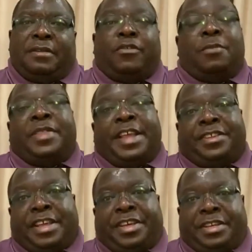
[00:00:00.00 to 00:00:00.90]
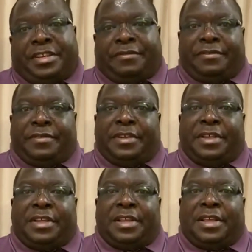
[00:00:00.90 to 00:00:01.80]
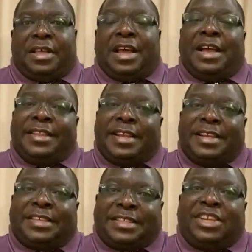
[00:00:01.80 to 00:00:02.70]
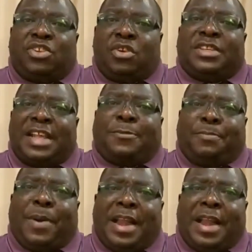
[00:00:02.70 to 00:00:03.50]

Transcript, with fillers: from the executive. And the decisions that